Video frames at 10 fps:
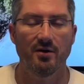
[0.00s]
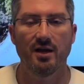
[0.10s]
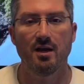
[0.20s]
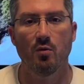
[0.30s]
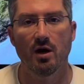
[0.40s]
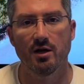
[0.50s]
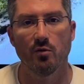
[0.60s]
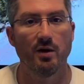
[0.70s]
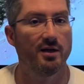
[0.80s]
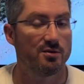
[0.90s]
anywhere in your
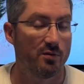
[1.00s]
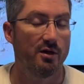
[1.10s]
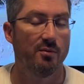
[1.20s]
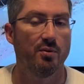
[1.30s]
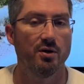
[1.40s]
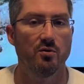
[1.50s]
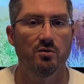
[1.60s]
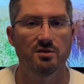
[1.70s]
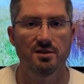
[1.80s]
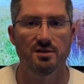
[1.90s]
rig. It's really a pretty cool
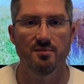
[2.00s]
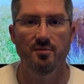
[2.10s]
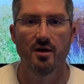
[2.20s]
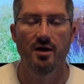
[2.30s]
system.